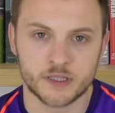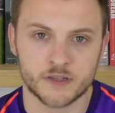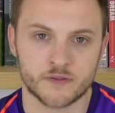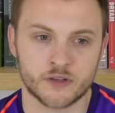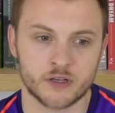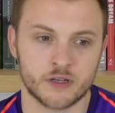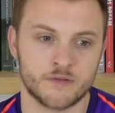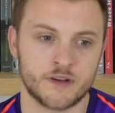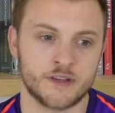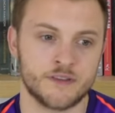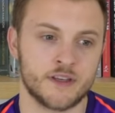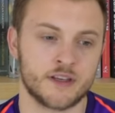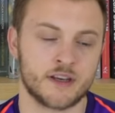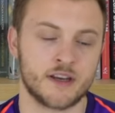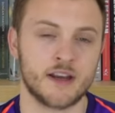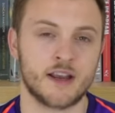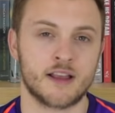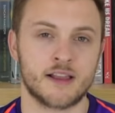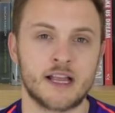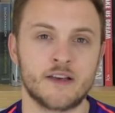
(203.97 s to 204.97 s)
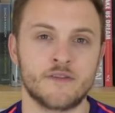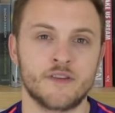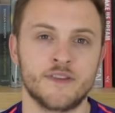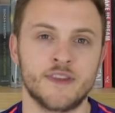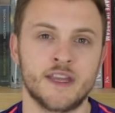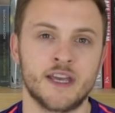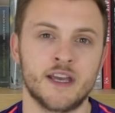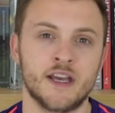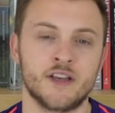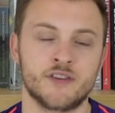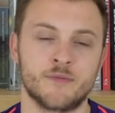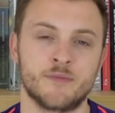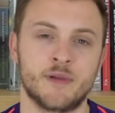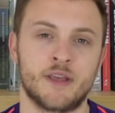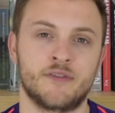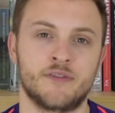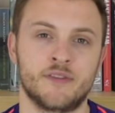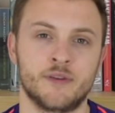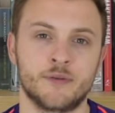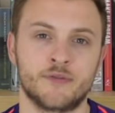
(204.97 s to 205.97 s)
You've got Van Dijk and Klavan there as your
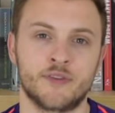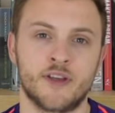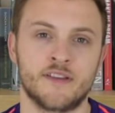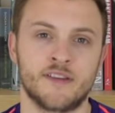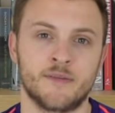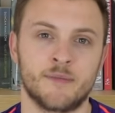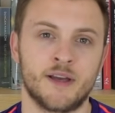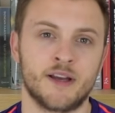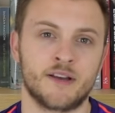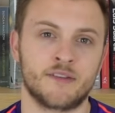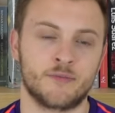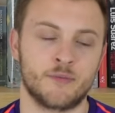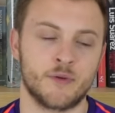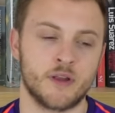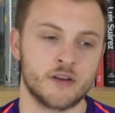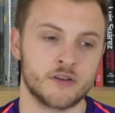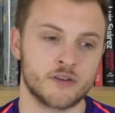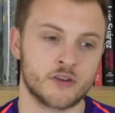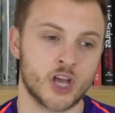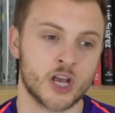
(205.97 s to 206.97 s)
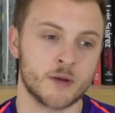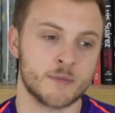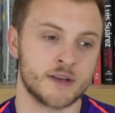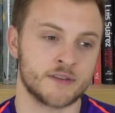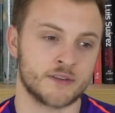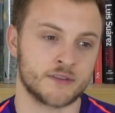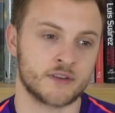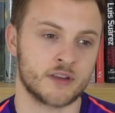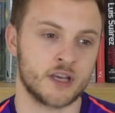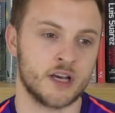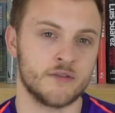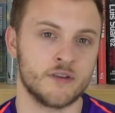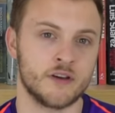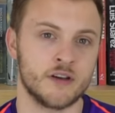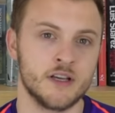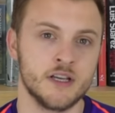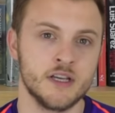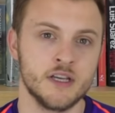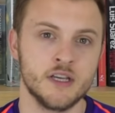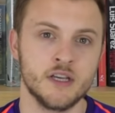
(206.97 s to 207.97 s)
best two centre backs, and Gomez as
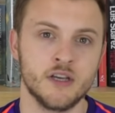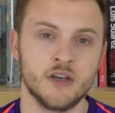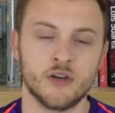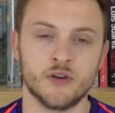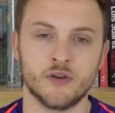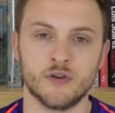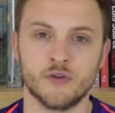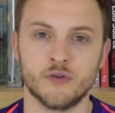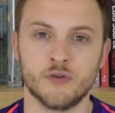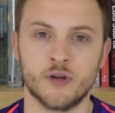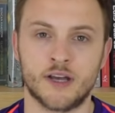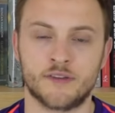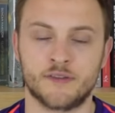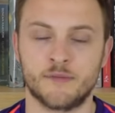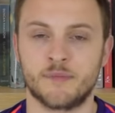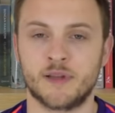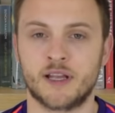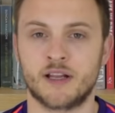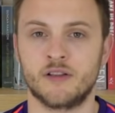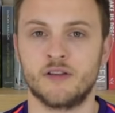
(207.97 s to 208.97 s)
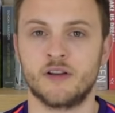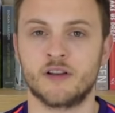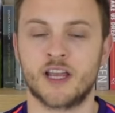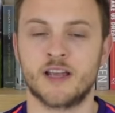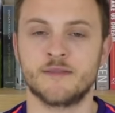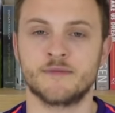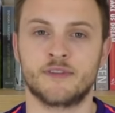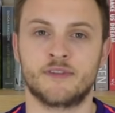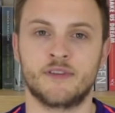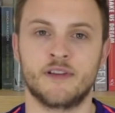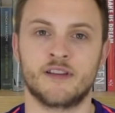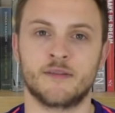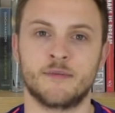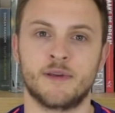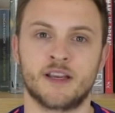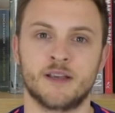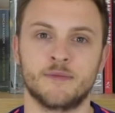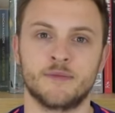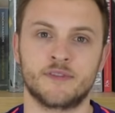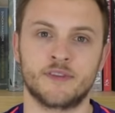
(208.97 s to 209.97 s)
cover, who hasn't played a lot of games as centre
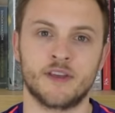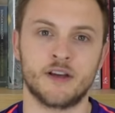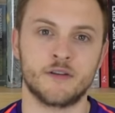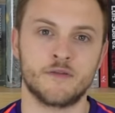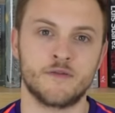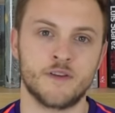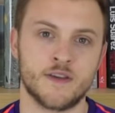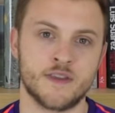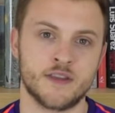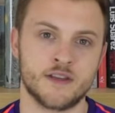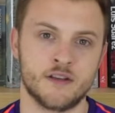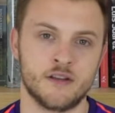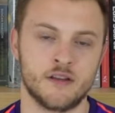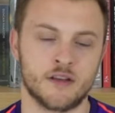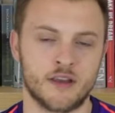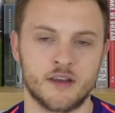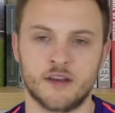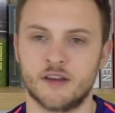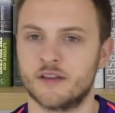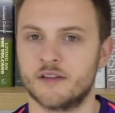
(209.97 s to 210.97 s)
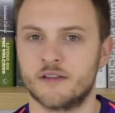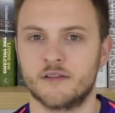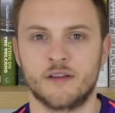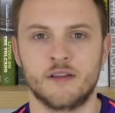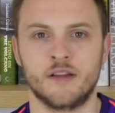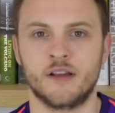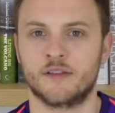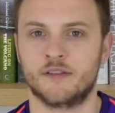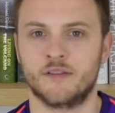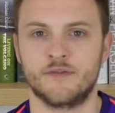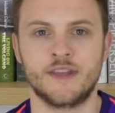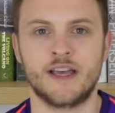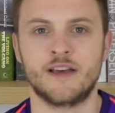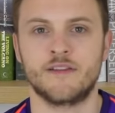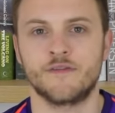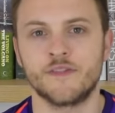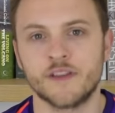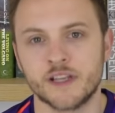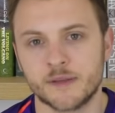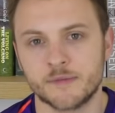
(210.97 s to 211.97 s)
back himself, and then you're looking at the likes of Nat
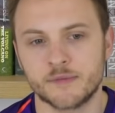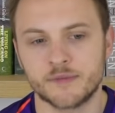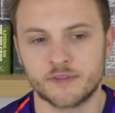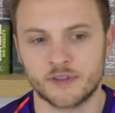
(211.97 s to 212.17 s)
Phillips.